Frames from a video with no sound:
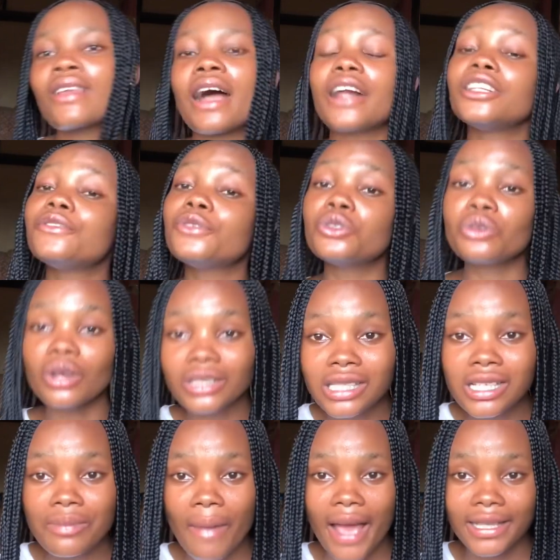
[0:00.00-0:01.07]
And if you
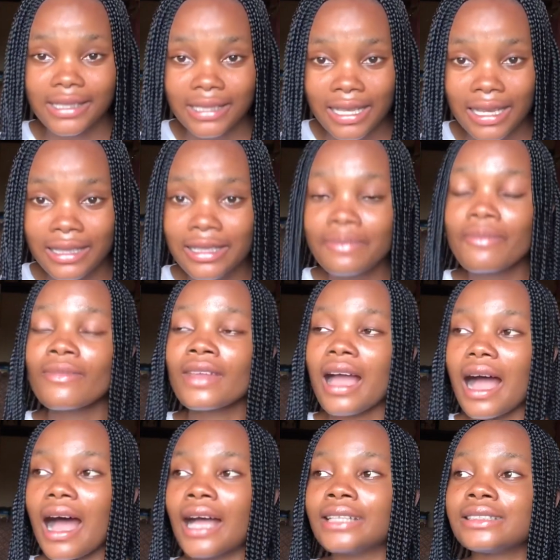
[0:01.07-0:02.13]
notice, my skin
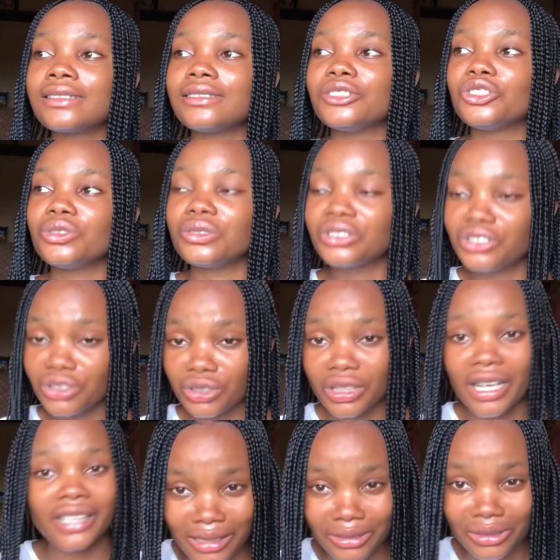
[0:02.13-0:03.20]
has
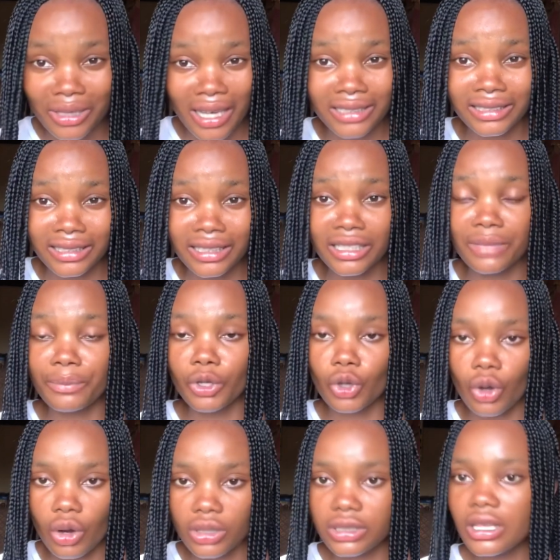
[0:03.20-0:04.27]
changed drastically
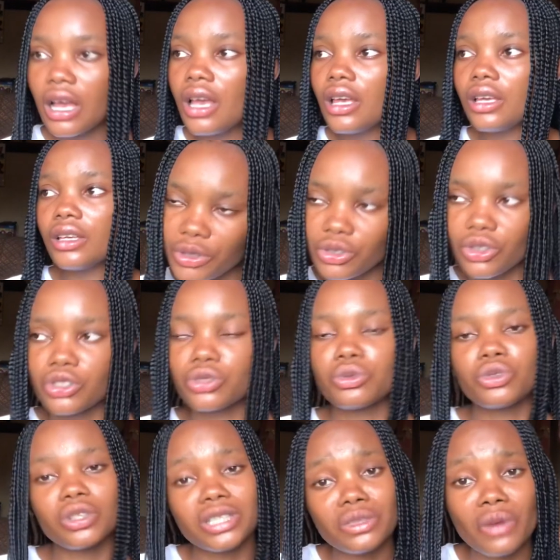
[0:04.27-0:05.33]
because it was, you
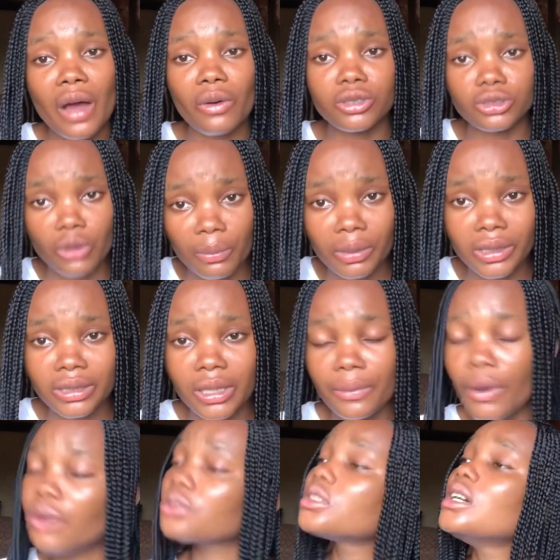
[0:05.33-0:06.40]
will notice me, I was complaining
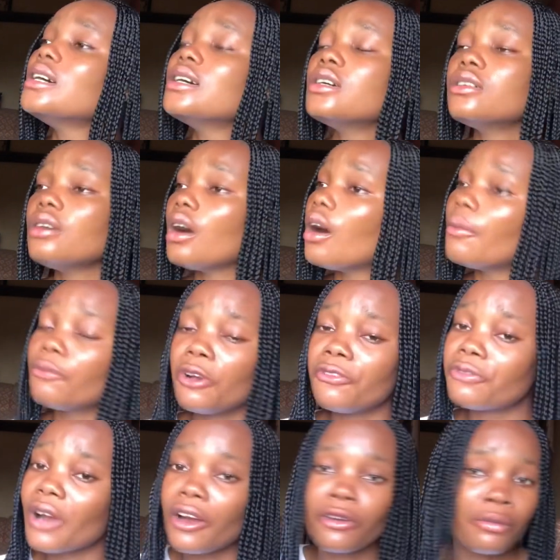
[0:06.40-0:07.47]
about
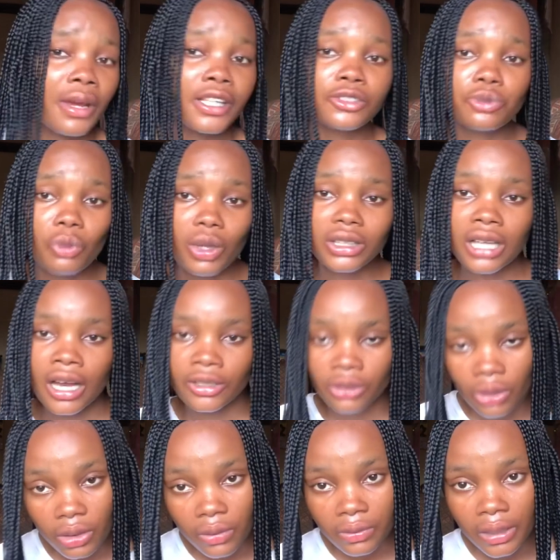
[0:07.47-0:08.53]
environment, water and
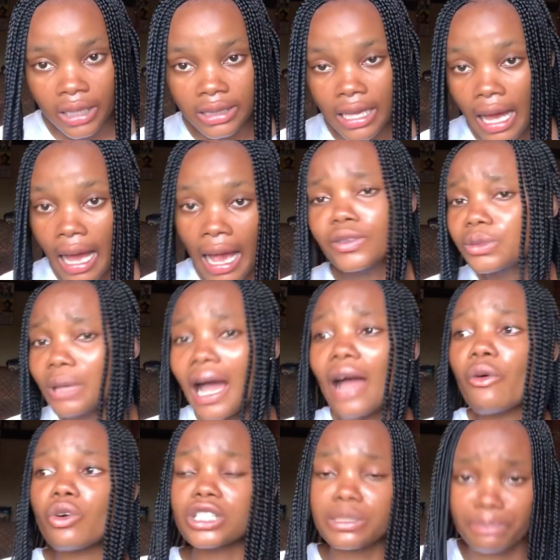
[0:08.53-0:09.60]
all of that. So
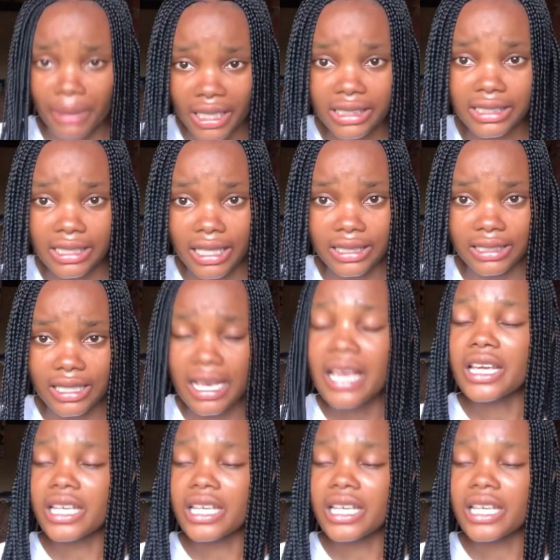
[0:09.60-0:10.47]
I was patient.